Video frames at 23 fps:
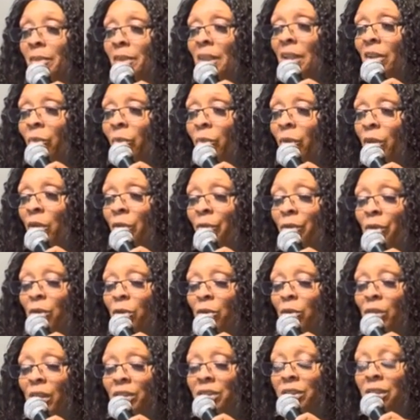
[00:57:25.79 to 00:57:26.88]
If we, if
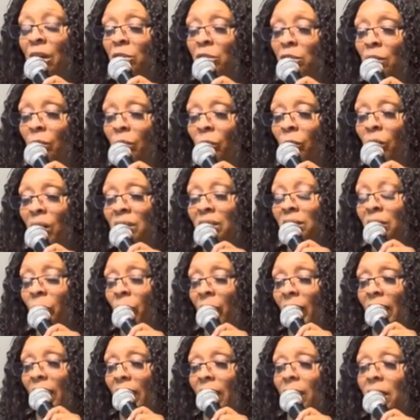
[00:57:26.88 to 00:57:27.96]
you just talk to Him once a
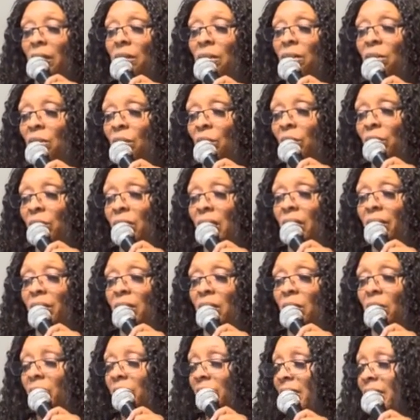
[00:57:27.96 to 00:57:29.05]
week, you don't never know.